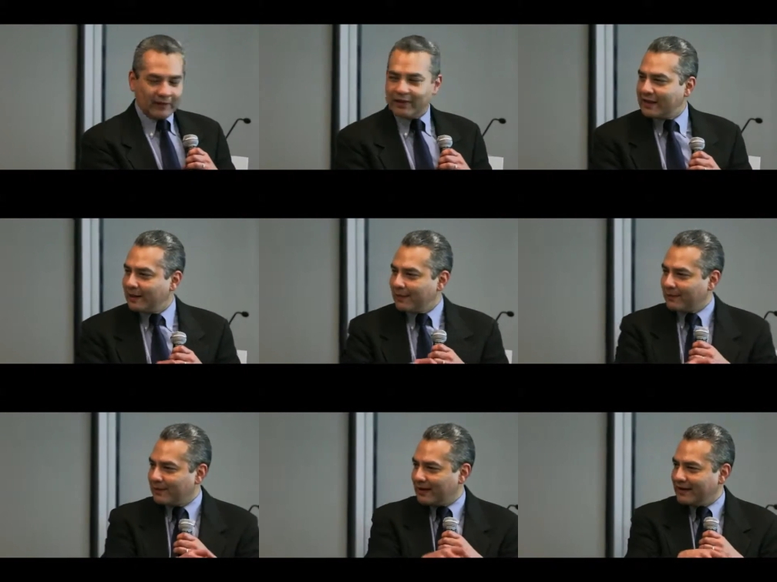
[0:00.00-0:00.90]
I think
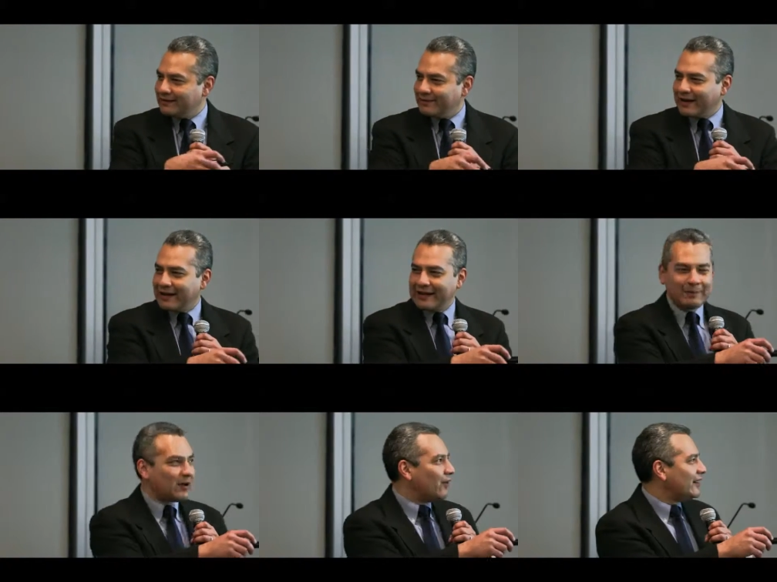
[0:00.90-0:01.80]
I'm going to
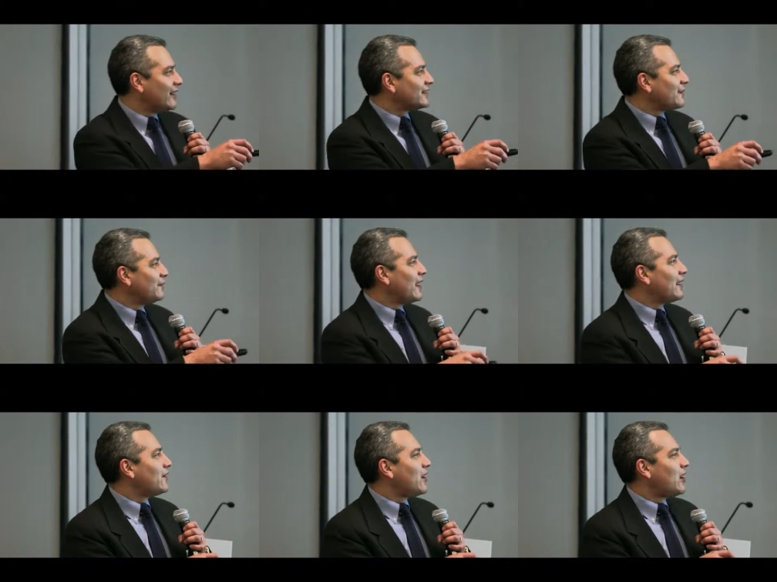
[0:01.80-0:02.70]
keep going here because I
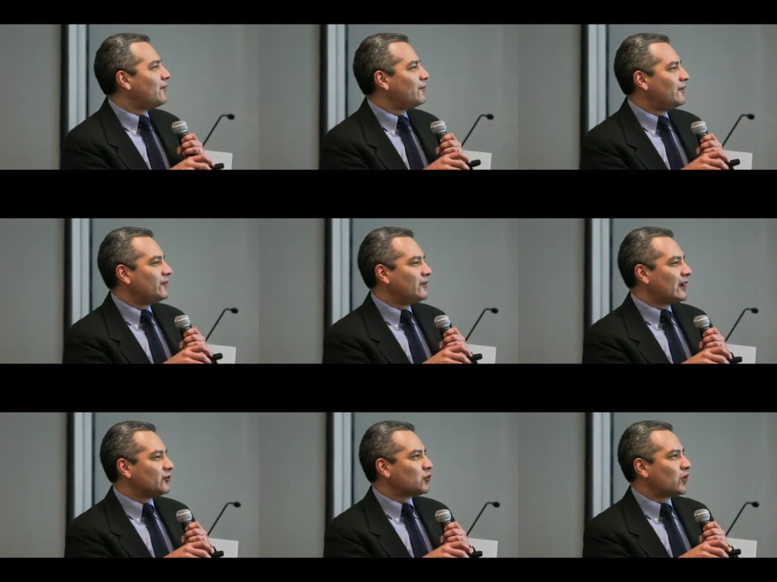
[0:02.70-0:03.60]
don't know
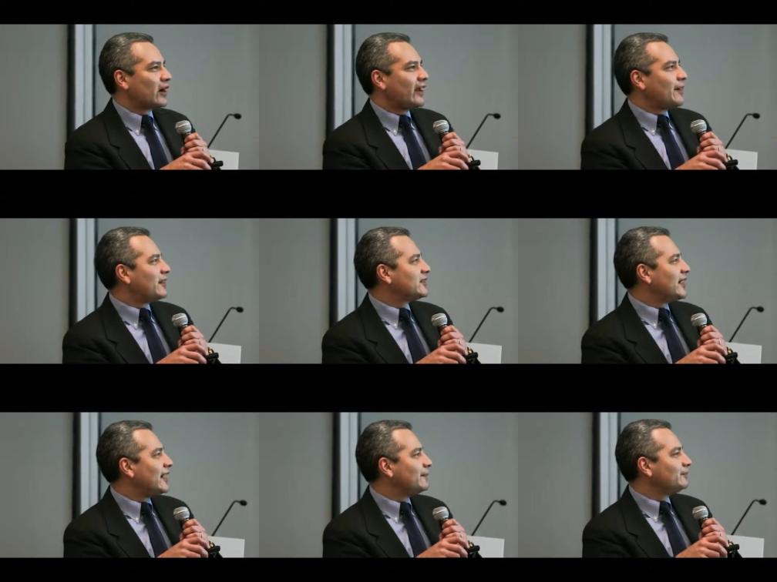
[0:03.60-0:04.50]
how short I am on
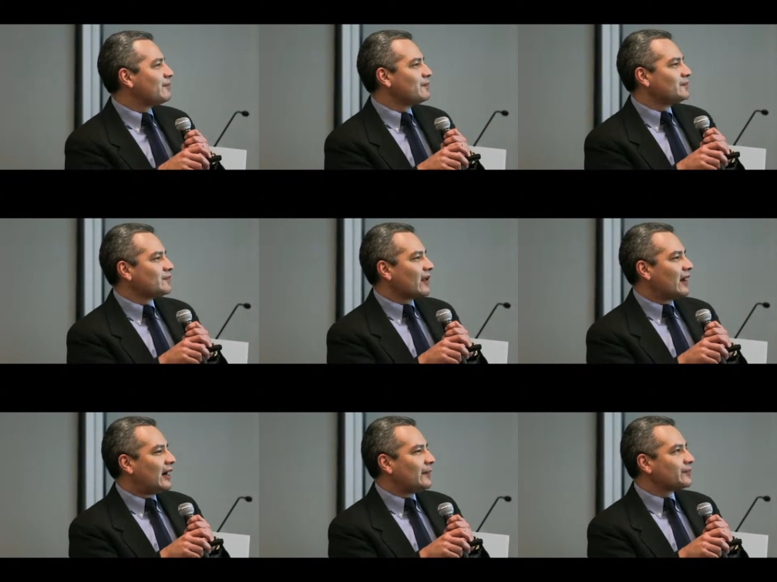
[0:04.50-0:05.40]

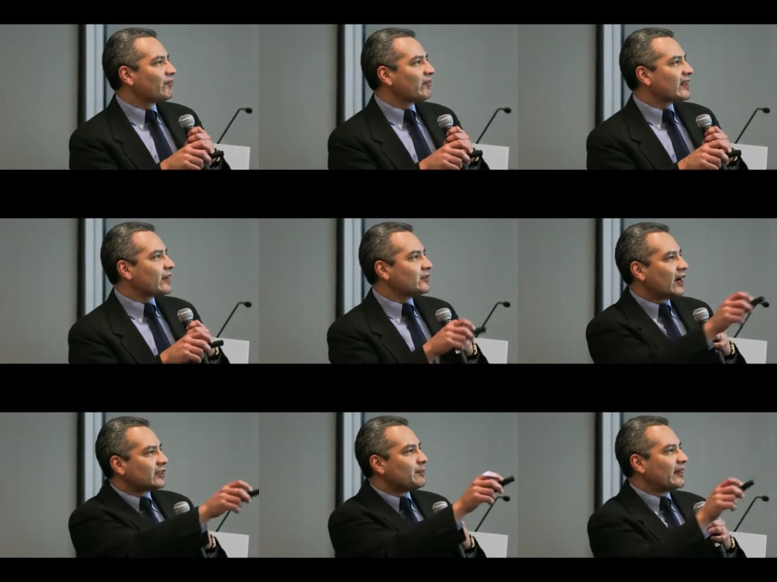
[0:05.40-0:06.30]
time. We
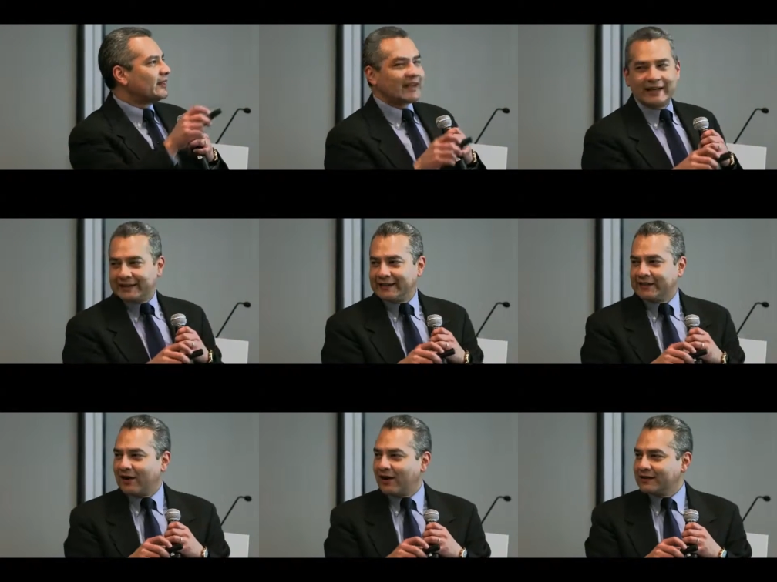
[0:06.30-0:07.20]
talked about the connected
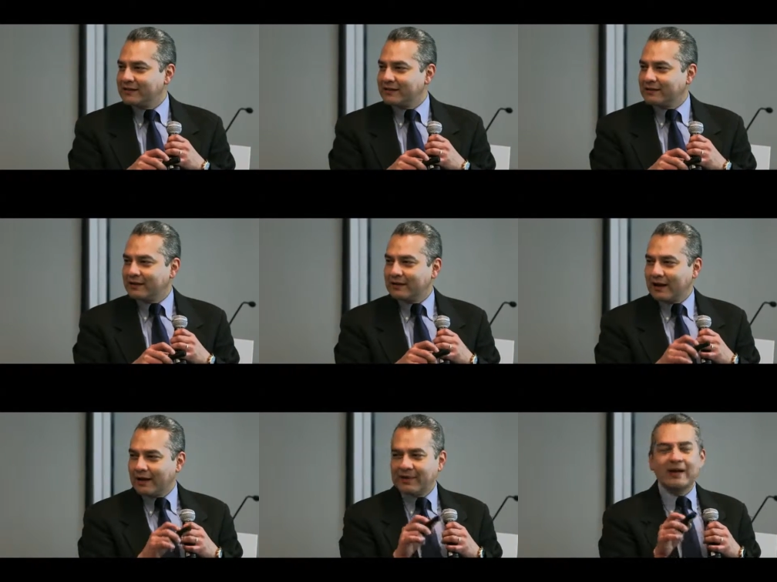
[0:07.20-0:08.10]
cars.
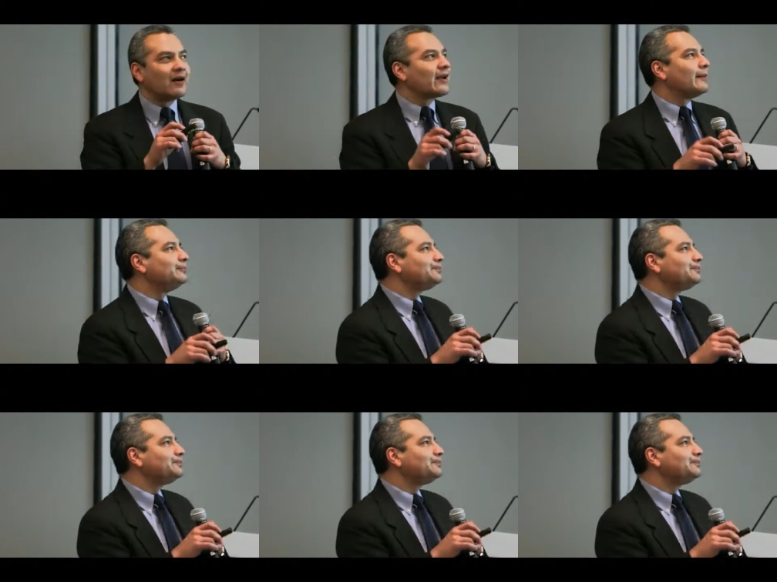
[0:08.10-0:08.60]
I'm good? Okay.